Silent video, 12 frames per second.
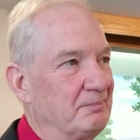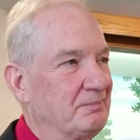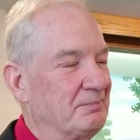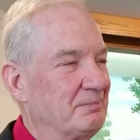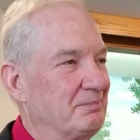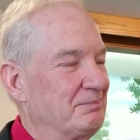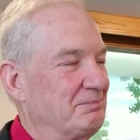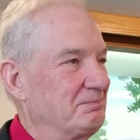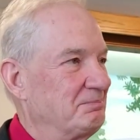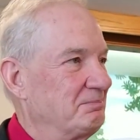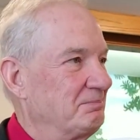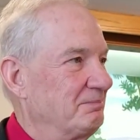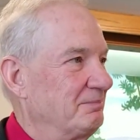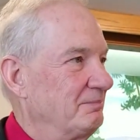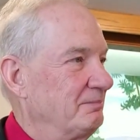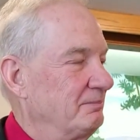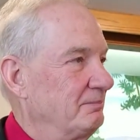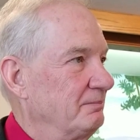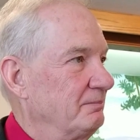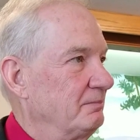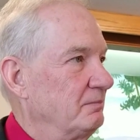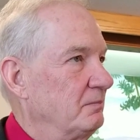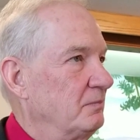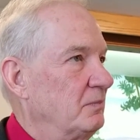
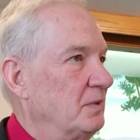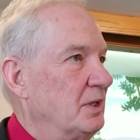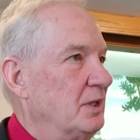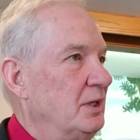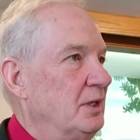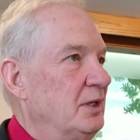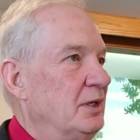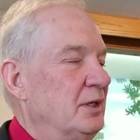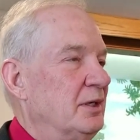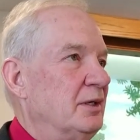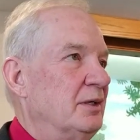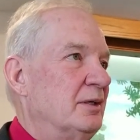(silence)